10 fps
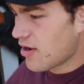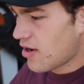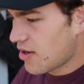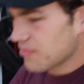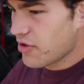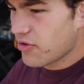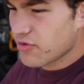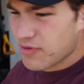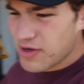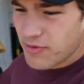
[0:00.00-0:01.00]
um, the
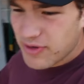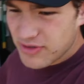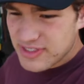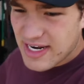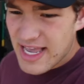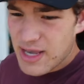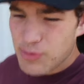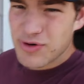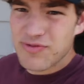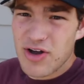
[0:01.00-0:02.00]
only real wheels that I
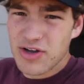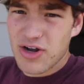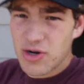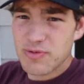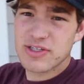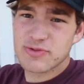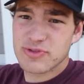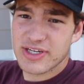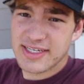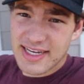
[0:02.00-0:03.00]
have were avant-garde wheels
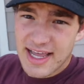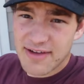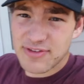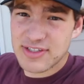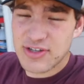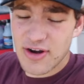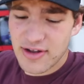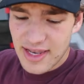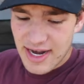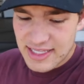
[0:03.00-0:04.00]
which I did have for this
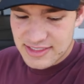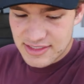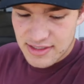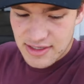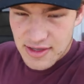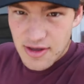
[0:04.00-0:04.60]
car that I had to